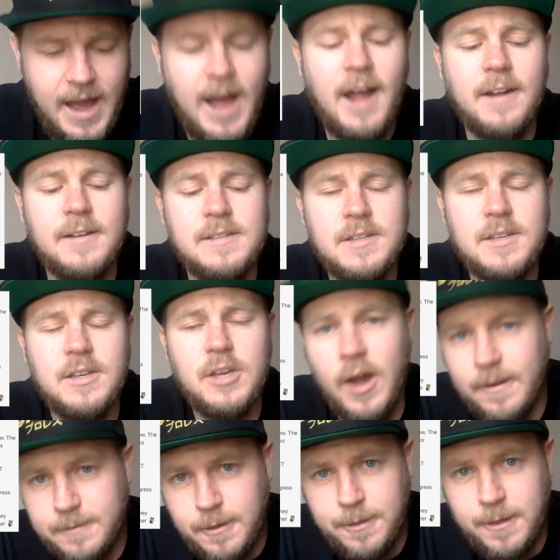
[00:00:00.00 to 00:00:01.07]
And you
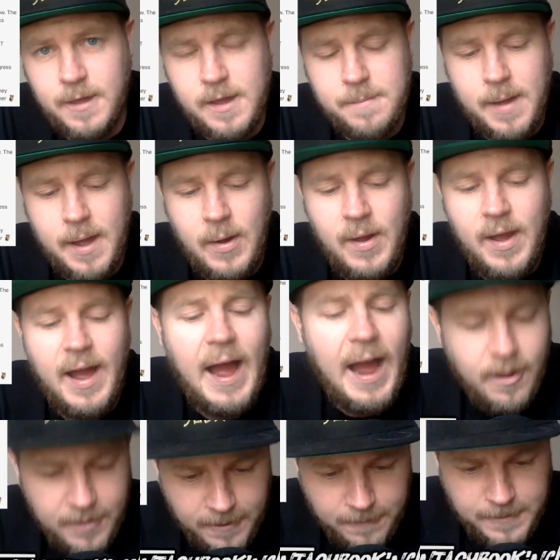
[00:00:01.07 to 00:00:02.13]
have to think about
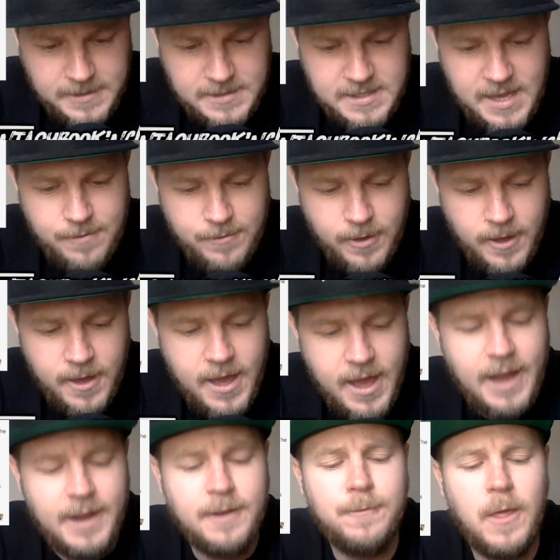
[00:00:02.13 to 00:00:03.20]
how they fit together
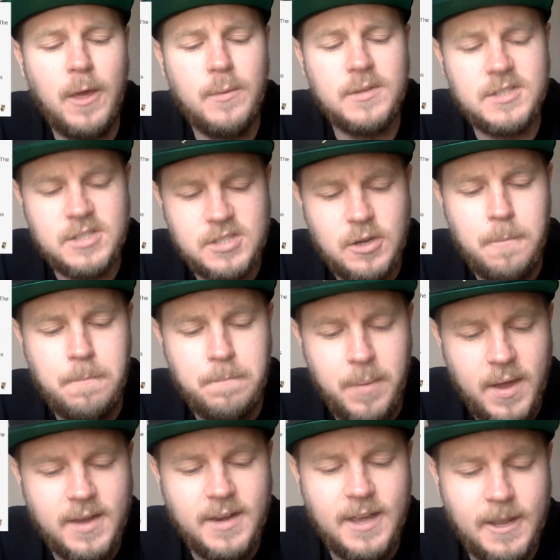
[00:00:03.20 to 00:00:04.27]
and if they would suit
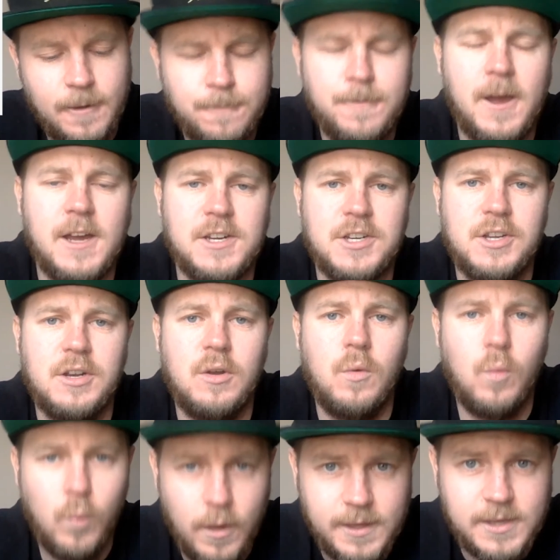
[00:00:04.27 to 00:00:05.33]
being in a faction
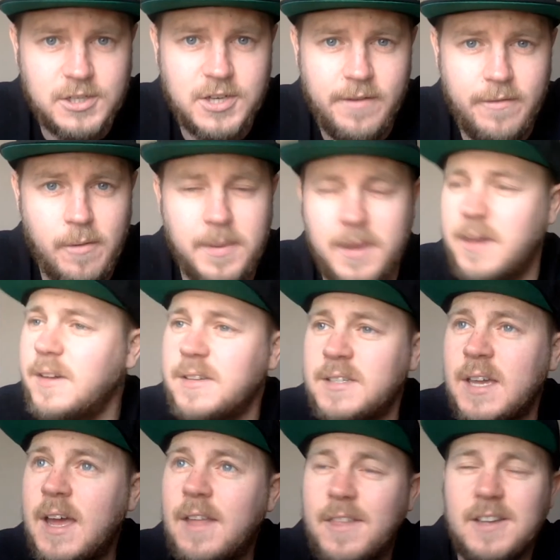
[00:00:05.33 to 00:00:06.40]
with each other,
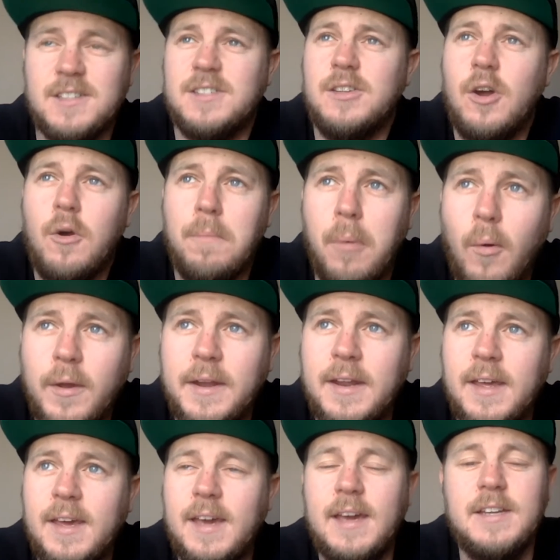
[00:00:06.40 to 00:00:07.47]
because there's no point
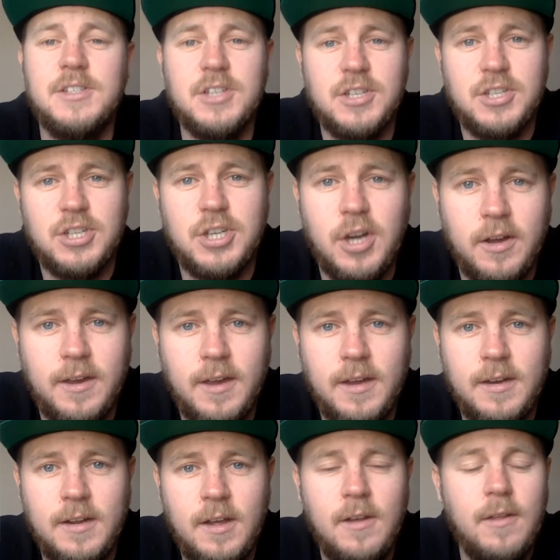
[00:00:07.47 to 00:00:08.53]
in just
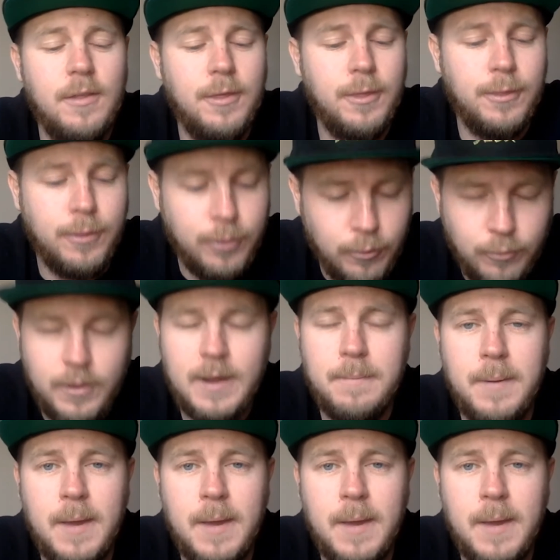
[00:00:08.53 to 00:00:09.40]
chucking 3